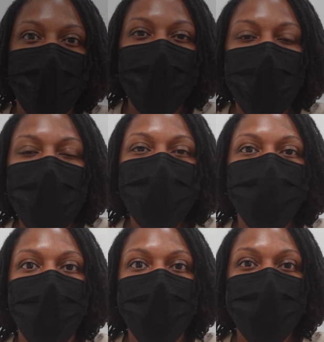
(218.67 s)
Hey you
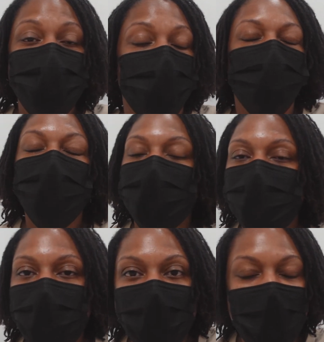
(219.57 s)
guys, so I'm looking
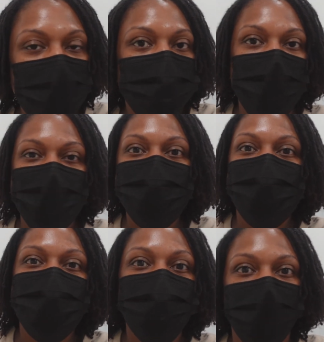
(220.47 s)
a hot mess.
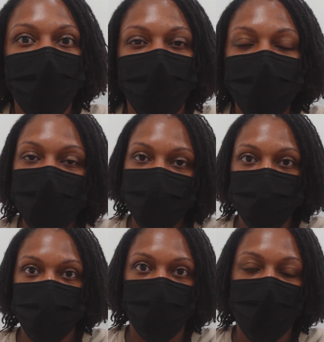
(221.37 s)
It's very early in the
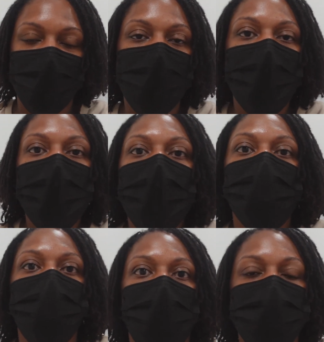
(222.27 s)
morning,
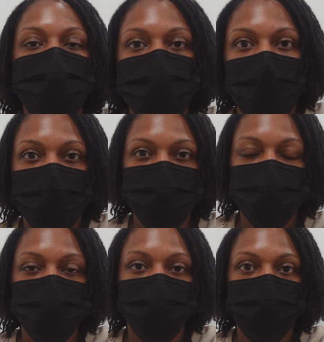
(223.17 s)
but I just came
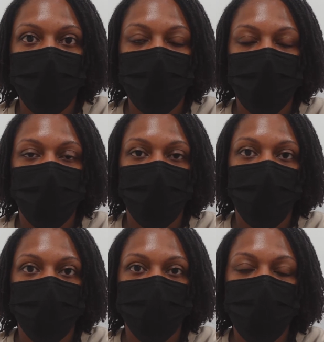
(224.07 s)
to my
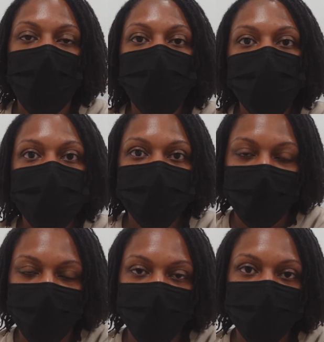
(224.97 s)
follicle
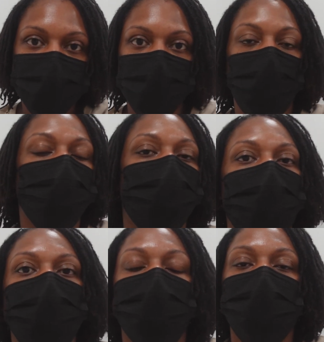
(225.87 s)
scan, so
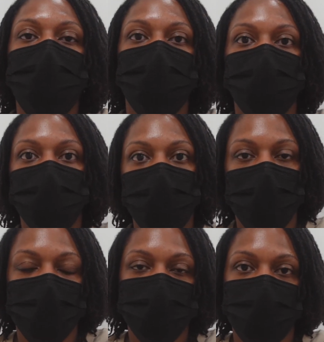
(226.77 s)
hopefully they'll let me
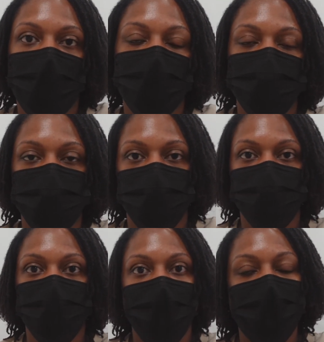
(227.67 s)
record so I can show you
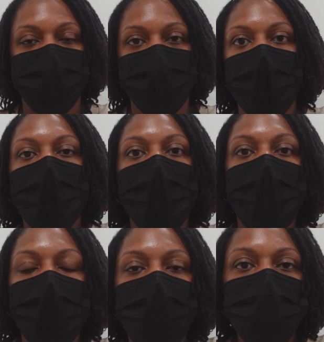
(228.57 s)
guys
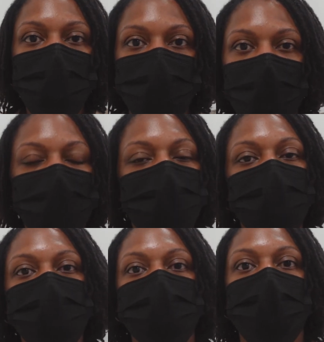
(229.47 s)
how many
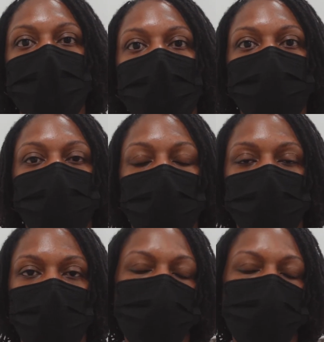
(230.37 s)
follicles that I've grown.